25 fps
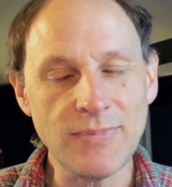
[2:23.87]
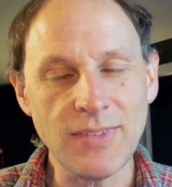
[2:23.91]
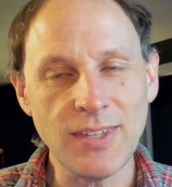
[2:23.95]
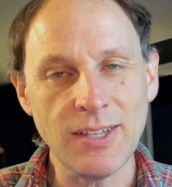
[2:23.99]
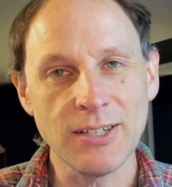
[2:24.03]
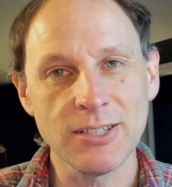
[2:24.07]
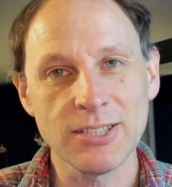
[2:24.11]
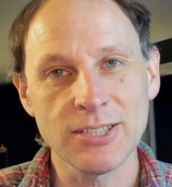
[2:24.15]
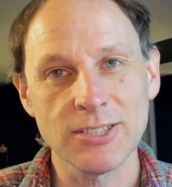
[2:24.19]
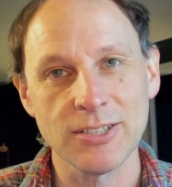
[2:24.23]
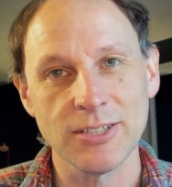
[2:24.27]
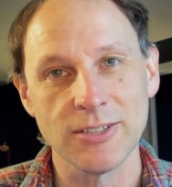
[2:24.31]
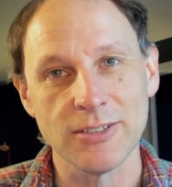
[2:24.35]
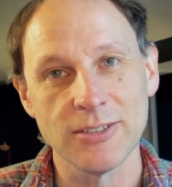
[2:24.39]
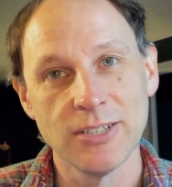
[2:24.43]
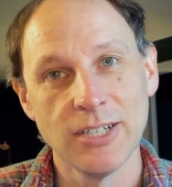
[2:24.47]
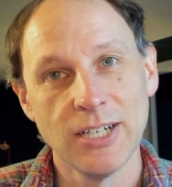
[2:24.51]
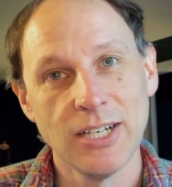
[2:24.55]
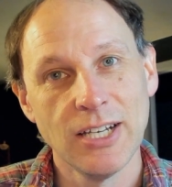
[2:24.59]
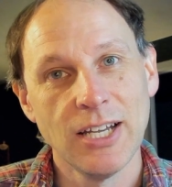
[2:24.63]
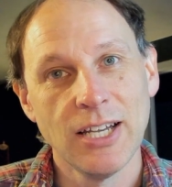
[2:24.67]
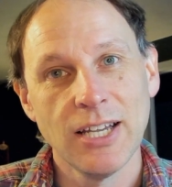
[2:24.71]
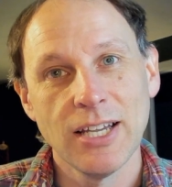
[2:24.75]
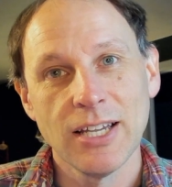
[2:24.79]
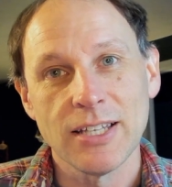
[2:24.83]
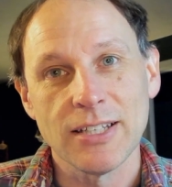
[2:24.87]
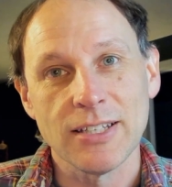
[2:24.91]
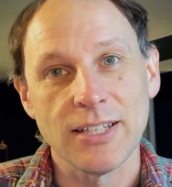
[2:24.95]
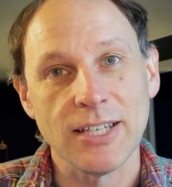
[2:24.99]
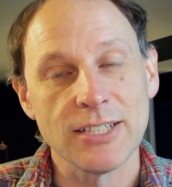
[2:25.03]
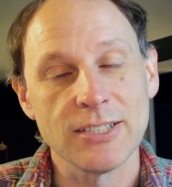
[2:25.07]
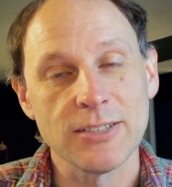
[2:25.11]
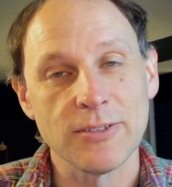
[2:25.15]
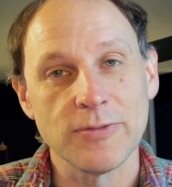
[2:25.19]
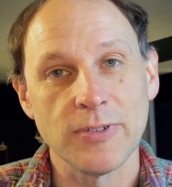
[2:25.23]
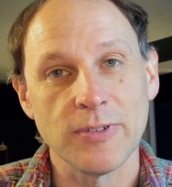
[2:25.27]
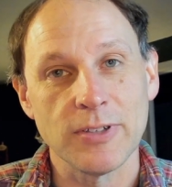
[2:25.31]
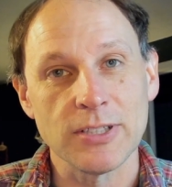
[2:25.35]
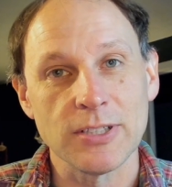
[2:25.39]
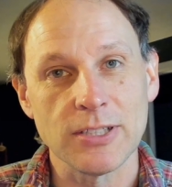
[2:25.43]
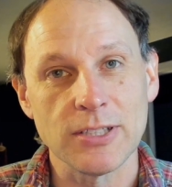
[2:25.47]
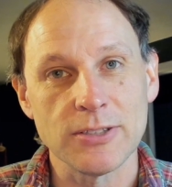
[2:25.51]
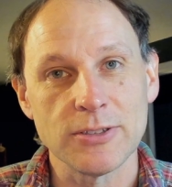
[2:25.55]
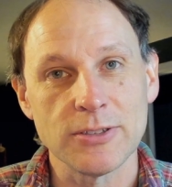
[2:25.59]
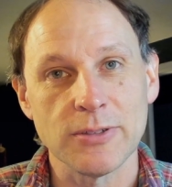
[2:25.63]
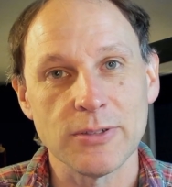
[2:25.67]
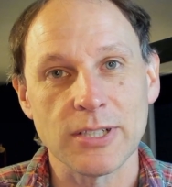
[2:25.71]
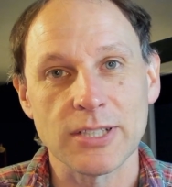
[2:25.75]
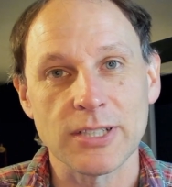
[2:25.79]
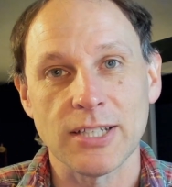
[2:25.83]
So that's a fun
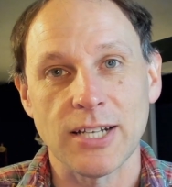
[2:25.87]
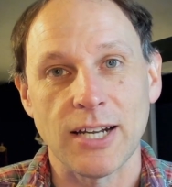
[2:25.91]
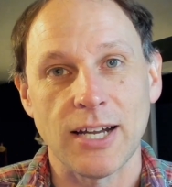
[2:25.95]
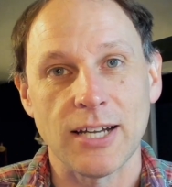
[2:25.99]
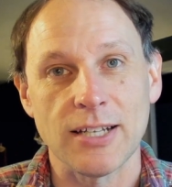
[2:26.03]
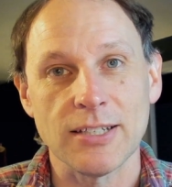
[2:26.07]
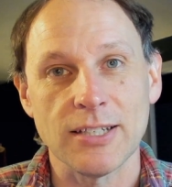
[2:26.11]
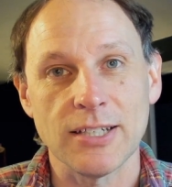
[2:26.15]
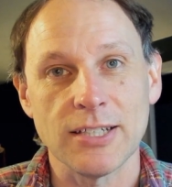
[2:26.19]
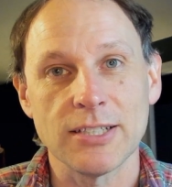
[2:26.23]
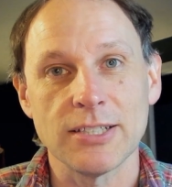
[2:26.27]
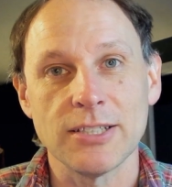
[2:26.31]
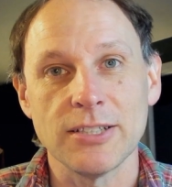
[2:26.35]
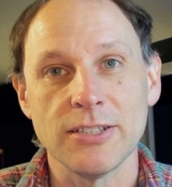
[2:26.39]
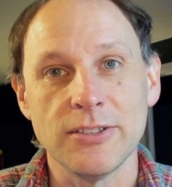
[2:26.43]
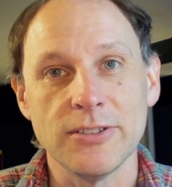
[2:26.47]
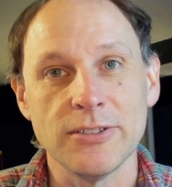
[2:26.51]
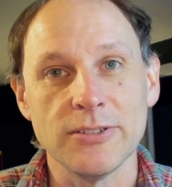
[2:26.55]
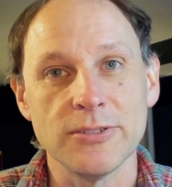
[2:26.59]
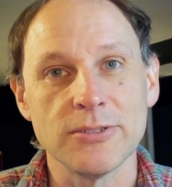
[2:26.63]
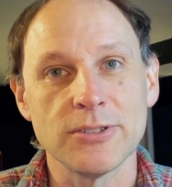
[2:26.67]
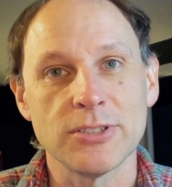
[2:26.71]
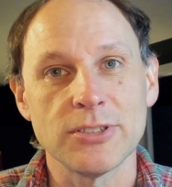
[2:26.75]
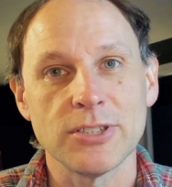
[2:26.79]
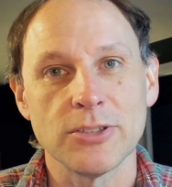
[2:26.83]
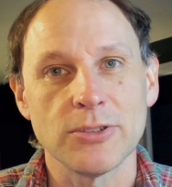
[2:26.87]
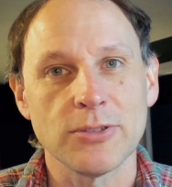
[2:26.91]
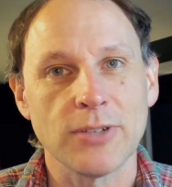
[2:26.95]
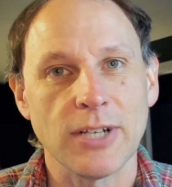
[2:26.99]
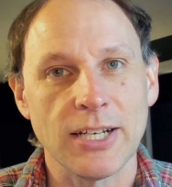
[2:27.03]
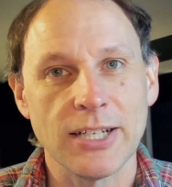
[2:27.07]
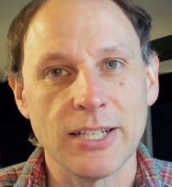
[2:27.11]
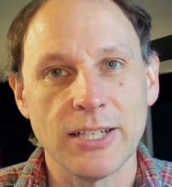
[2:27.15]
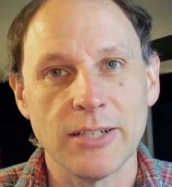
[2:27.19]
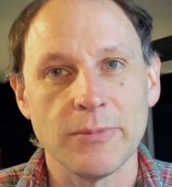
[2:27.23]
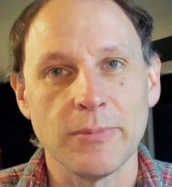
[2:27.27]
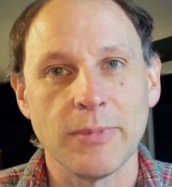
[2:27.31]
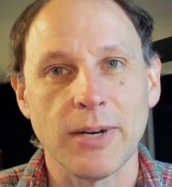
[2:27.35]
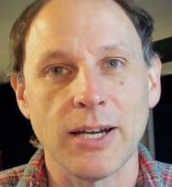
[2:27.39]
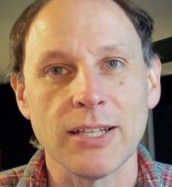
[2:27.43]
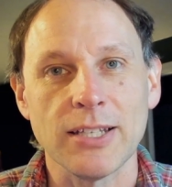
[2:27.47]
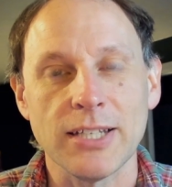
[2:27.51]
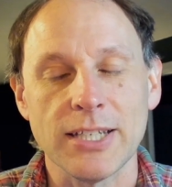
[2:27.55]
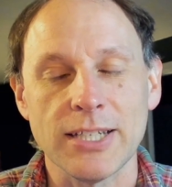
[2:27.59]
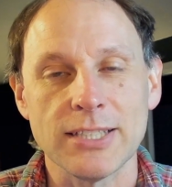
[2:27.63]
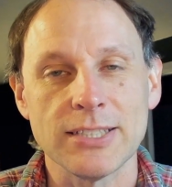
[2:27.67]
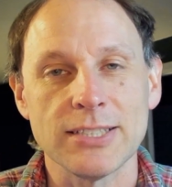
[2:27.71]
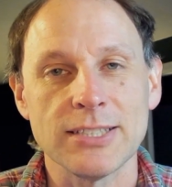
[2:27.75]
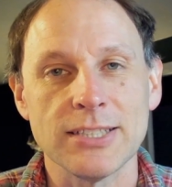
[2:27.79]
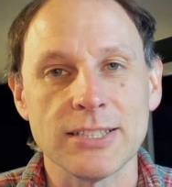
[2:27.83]
little trick that I like to use to try to get my
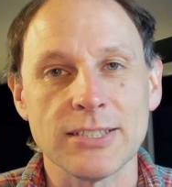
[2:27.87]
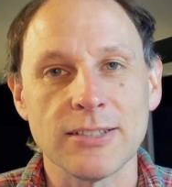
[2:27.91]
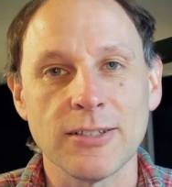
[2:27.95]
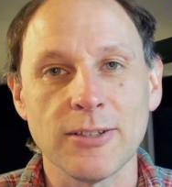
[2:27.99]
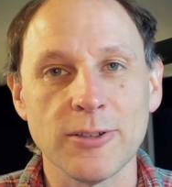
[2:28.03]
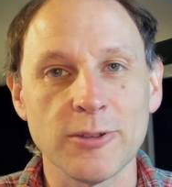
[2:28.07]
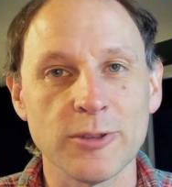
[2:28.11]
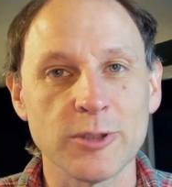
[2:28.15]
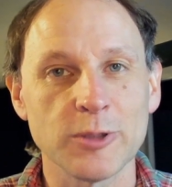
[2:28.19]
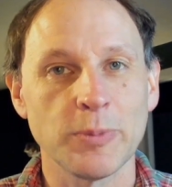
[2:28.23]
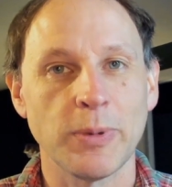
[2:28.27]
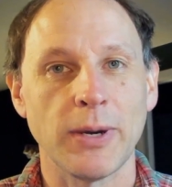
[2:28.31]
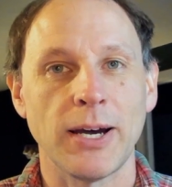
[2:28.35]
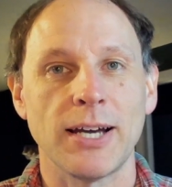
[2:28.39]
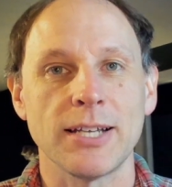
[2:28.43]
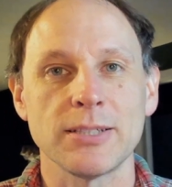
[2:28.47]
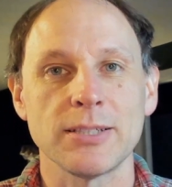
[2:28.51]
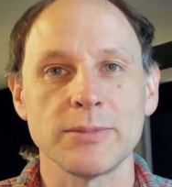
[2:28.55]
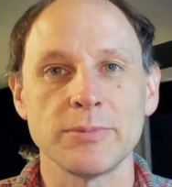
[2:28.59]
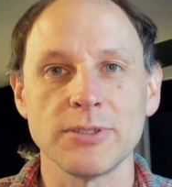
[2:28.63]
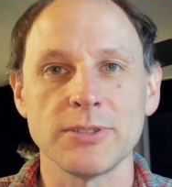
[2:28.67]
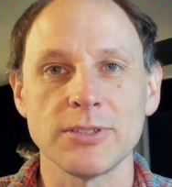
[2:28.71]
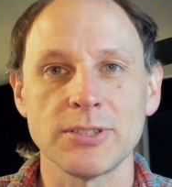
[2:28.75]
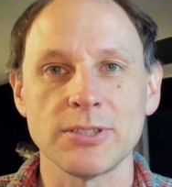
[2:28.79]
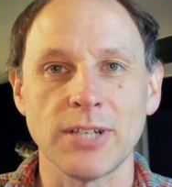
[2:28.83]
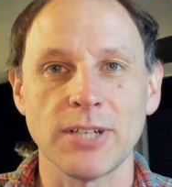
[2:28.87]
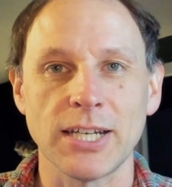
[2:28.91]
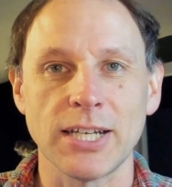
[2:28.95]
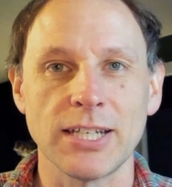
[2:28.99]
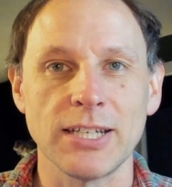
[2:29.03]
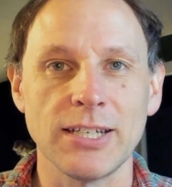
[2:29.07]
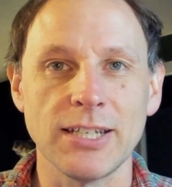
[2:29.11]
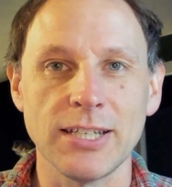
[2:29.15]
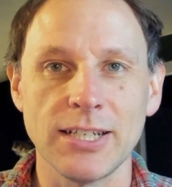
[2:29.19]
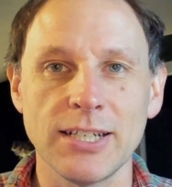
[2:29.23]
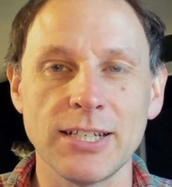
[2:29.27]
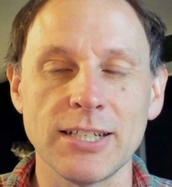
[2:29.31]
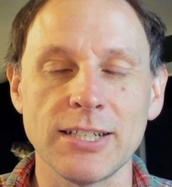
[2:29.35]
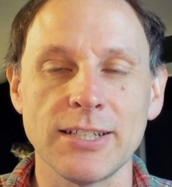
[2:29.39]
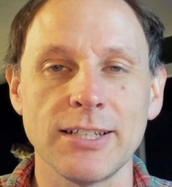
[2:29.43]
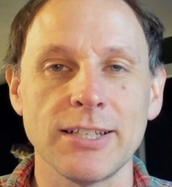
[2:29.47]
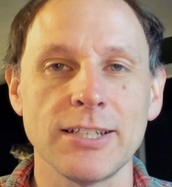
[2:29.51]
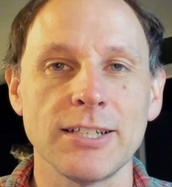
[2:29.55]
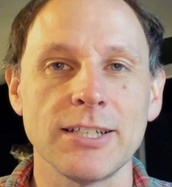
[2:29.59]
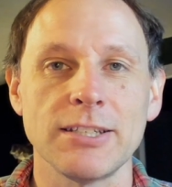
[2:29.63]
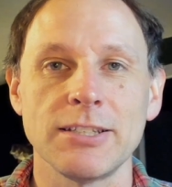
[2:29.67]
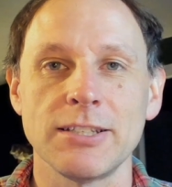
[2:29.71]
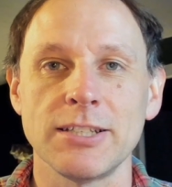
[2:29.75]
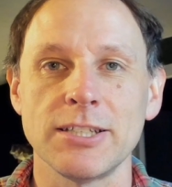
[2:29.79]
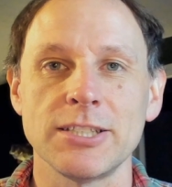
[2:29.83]
latency as low as possible so I can get
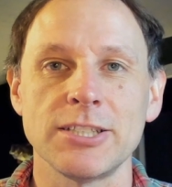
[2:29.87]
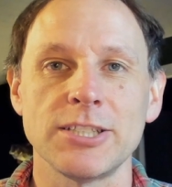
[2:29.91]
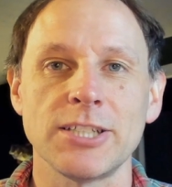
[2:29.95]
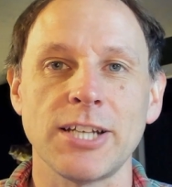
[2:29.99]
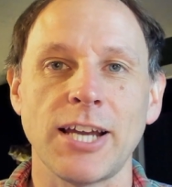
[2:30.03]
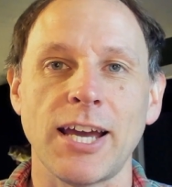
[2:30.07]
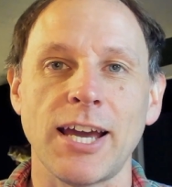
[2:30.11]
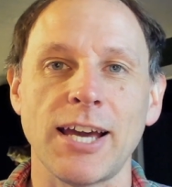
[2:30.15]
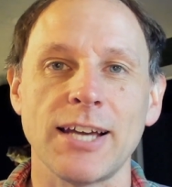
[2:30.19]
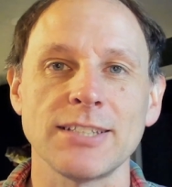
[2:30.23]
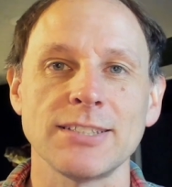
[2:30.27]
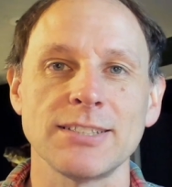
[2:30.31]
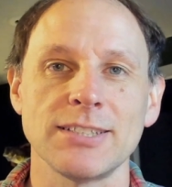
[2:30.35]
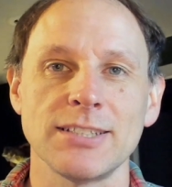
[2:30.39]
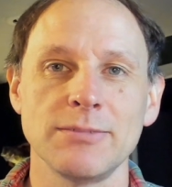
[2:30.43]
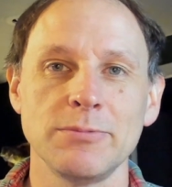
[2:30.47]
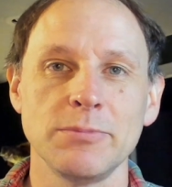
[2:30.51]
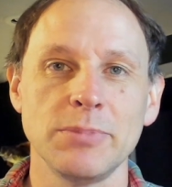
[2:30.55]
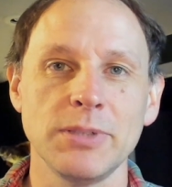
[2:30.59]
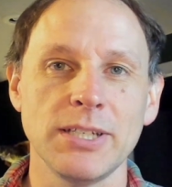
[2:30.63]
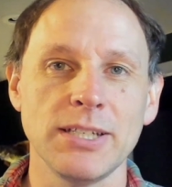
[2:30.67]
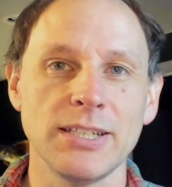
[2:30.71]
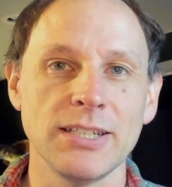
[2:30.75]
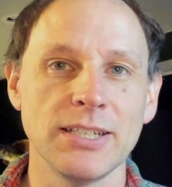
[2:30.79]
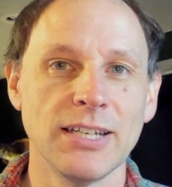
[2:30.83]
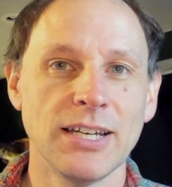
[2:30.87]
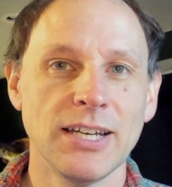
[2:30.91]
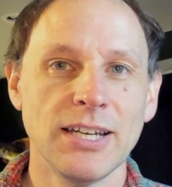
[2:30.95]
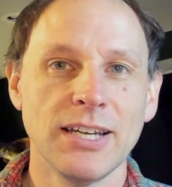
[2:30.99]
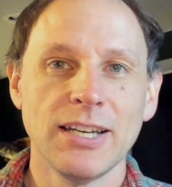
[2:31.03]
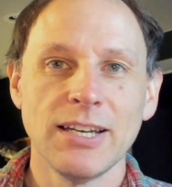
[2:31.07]
into the chats and be